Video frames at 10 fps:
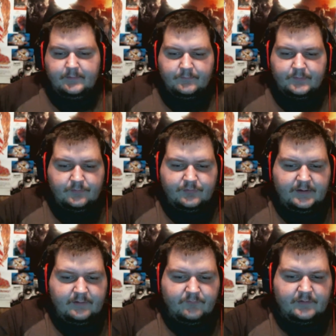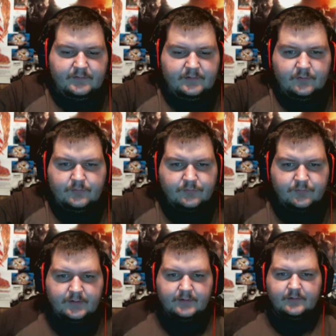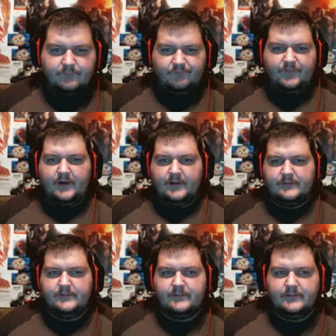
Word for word: When you think of Nintendo, you think of fun.